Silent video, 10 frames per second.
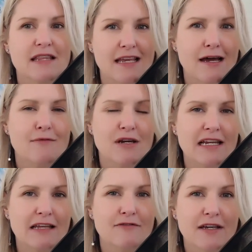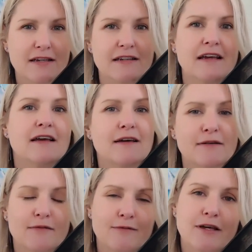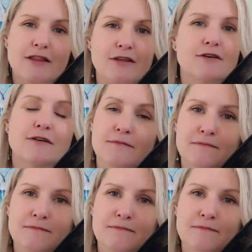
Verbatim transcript: that I want to live in with you.